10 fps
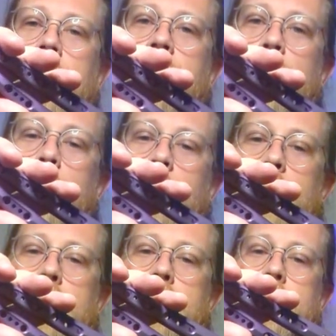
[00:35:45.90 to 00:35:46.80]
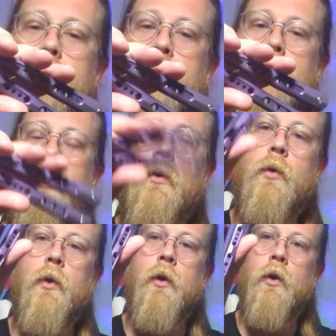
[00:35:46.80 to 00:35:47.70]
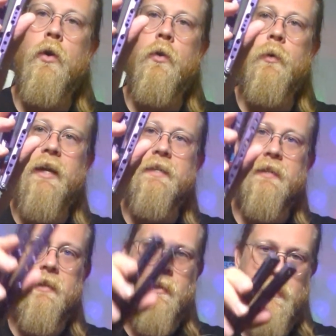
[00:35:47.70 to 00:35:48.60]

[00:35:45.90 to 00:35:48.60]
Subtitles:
Phobos, or Horizon,